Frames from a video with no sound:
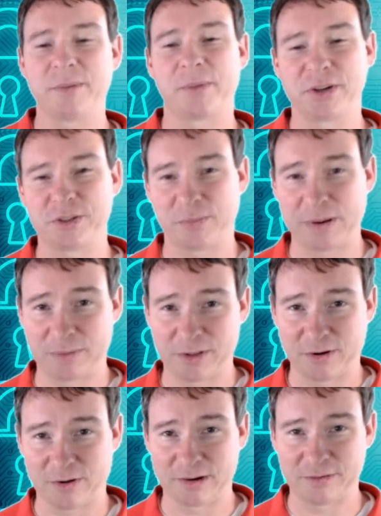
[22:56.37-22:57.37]
a bunch of people
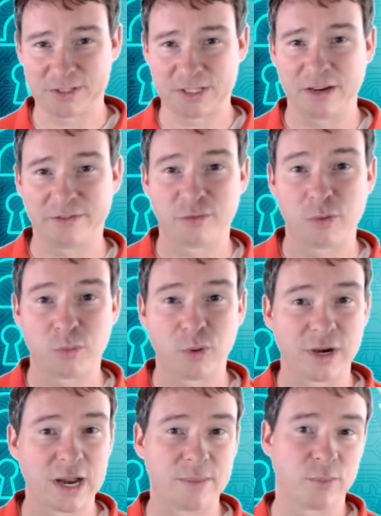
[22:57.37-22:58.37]
had already received
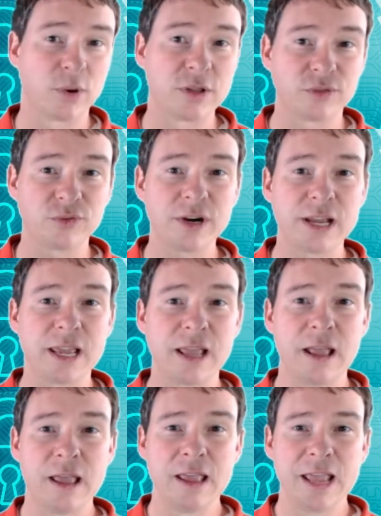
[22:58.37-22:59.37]
4.9.3,
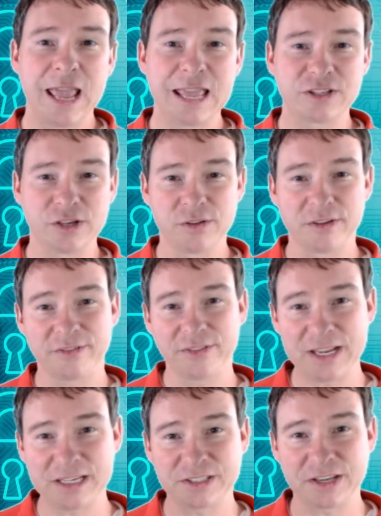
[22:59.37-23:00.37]
and so the
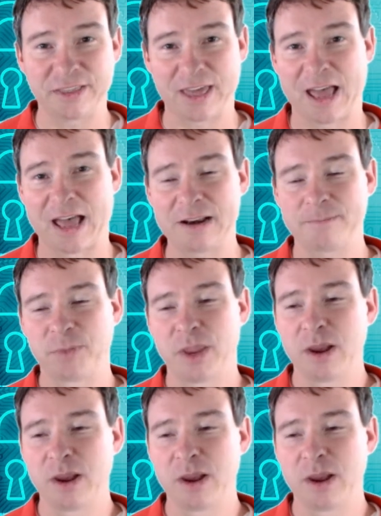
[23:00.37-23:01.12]
fix to that